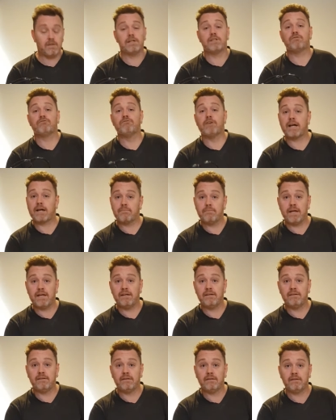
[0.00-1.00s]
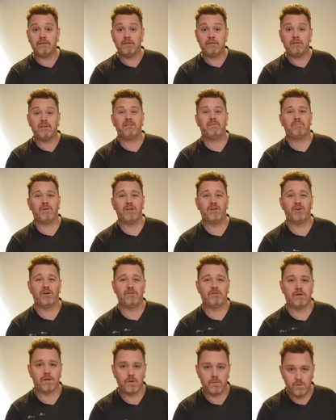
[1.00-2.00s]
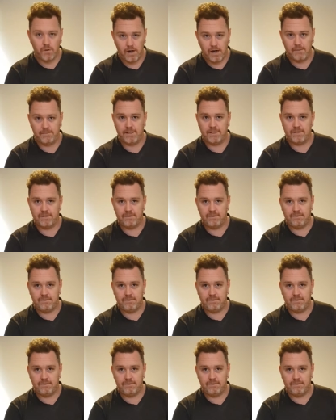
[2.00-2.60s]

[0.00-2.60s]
it's recommended, but not a requirement.